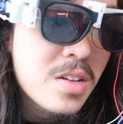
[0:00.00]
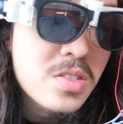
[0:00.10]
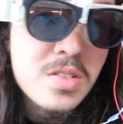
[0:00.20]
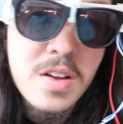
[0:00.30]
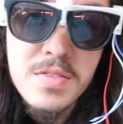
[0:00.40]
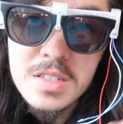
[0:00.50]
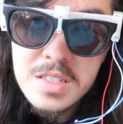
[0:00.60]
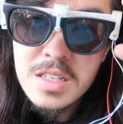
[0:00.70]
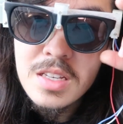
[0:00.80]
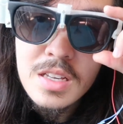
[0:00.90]
would activate
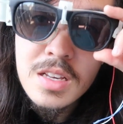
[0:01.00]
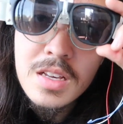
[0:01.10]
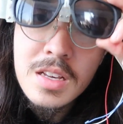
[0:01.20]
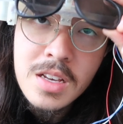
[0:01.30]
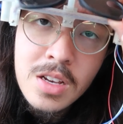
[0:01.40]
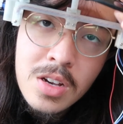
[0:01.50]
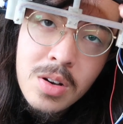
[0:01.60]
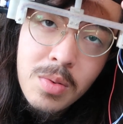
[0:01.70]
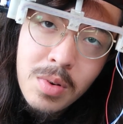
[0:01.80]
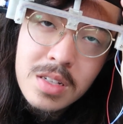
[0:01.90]
in the sunlight. It
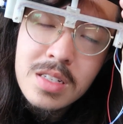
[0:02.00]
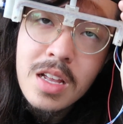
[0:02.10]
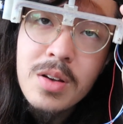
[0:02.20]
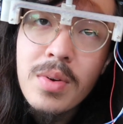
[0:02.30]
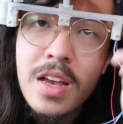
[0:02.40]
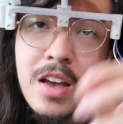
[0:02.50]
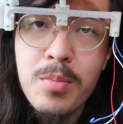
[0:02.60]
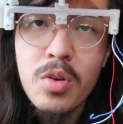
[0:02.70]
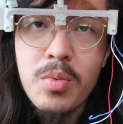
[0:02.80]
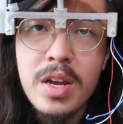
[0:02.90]
also worked
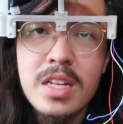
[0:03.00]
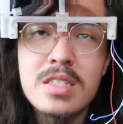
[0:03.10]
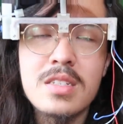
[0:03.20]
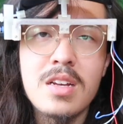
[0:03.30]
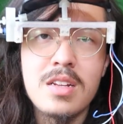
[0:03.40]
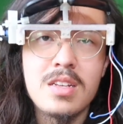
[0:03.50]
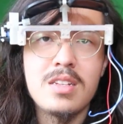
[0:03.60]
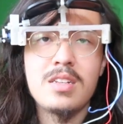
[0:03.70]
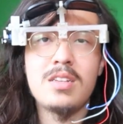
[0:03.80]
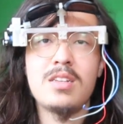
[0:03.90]
around my prescription
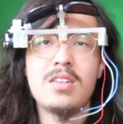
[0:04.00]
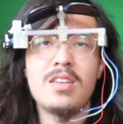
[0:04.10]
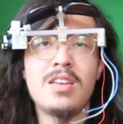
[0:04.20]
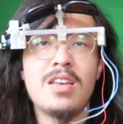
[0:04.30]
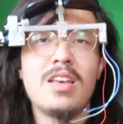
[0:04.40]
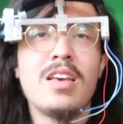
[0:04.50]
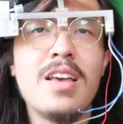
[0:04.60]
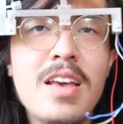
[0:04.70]
lenses. The